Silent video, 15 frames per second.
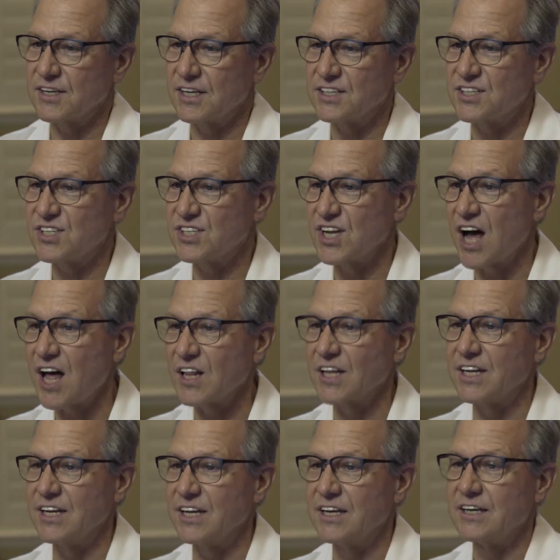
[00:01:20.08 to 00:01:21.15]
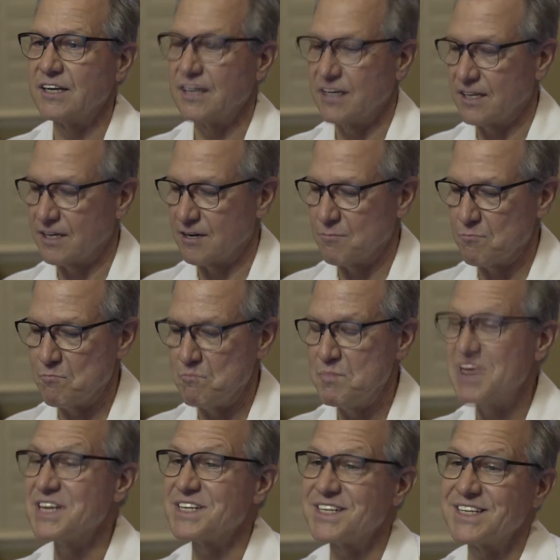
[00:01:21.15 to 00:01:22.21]
solid
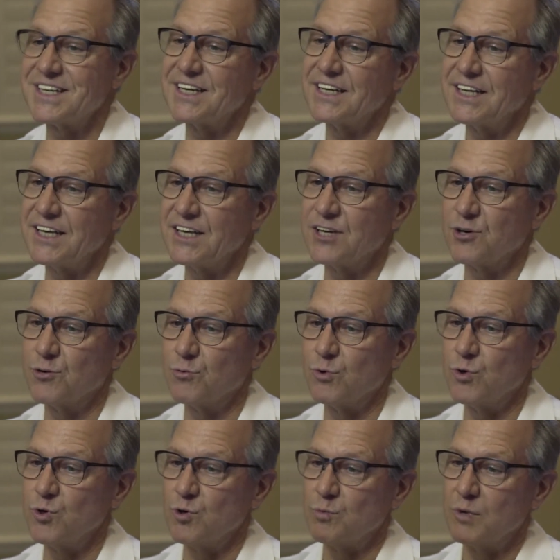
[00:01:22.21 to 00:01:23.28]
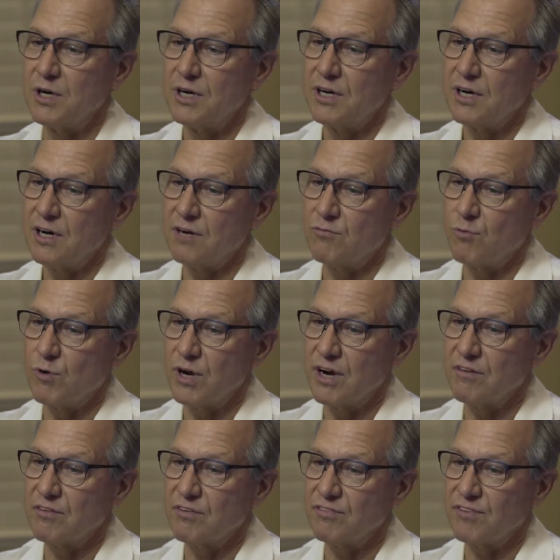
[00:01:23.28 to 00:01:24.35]
mist in a room of
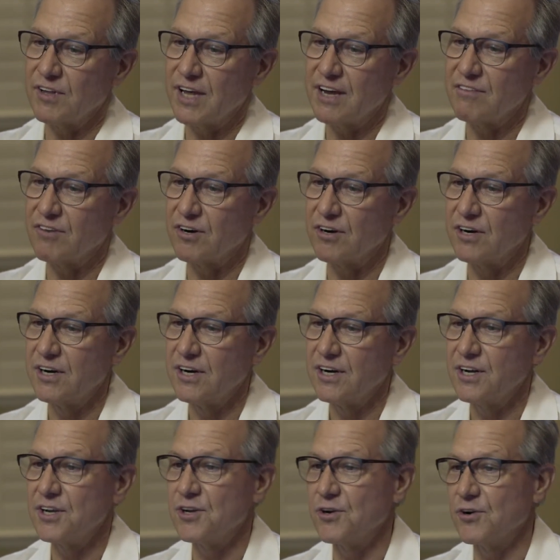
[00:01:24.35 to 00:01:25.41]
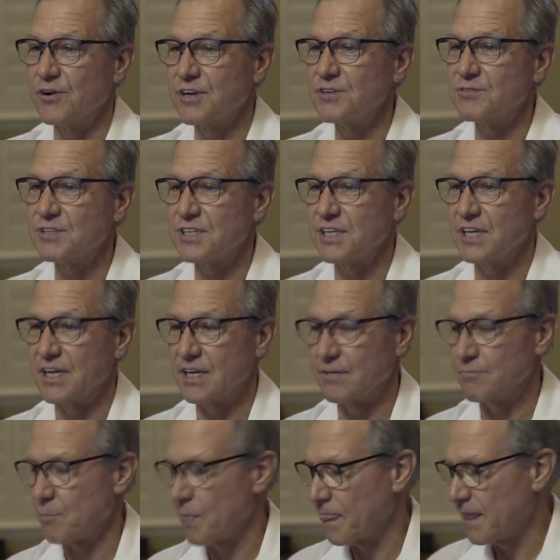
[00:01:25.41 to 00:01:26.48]
whatever flavor you're interested in.
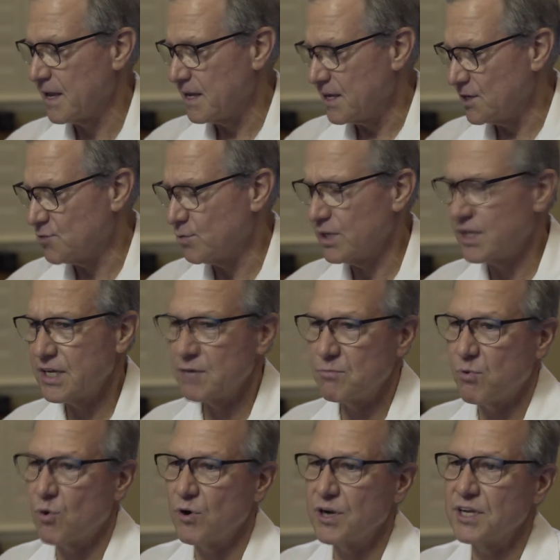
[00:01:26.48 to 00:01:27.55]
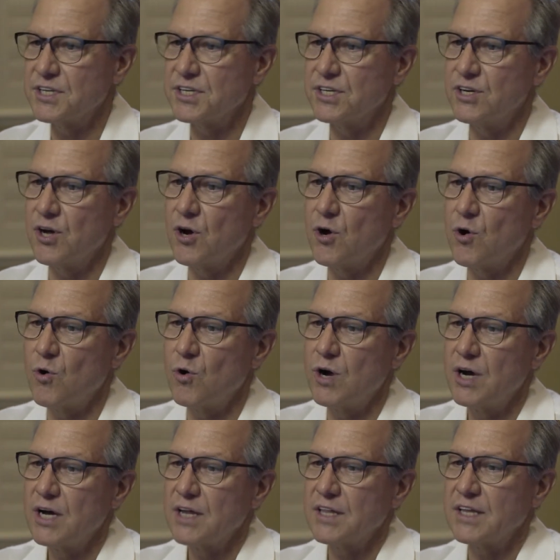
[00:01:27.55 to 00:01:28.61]
It's really important to know
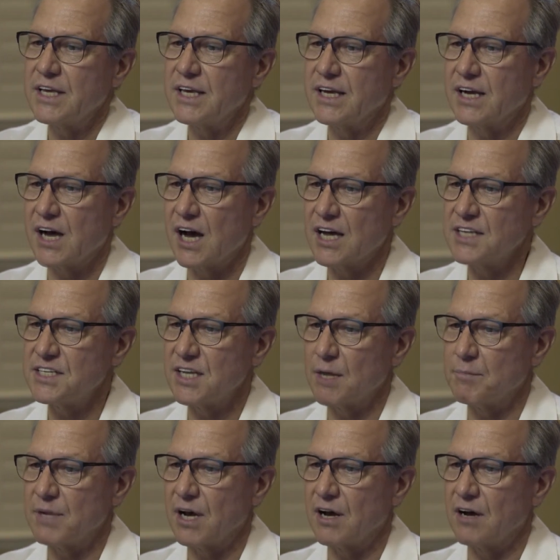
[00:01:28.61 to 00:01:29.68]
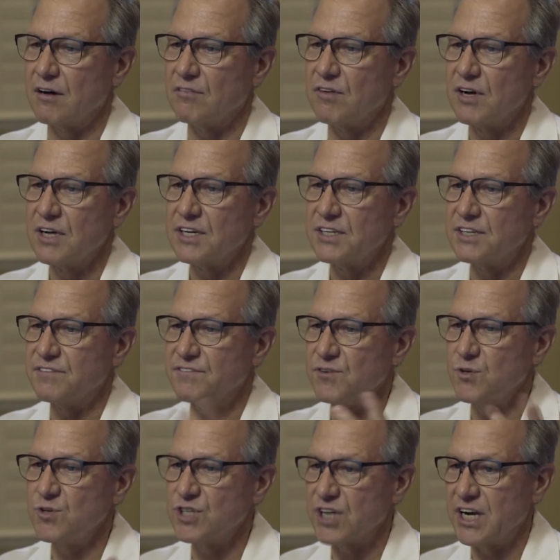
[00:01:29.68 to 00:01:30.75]
the concept of
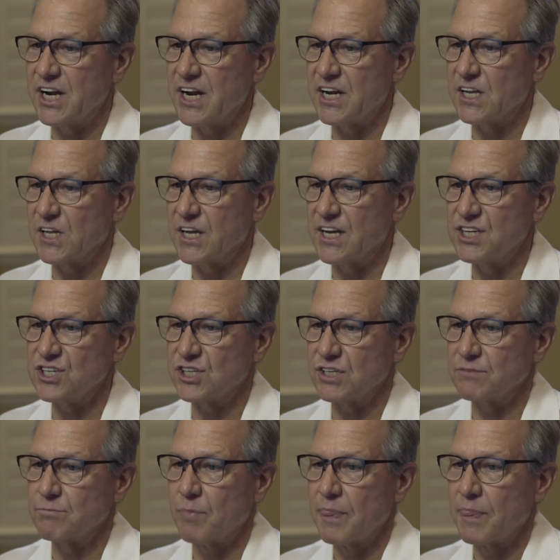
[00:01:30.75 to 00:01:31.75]
diffusion and inhalation.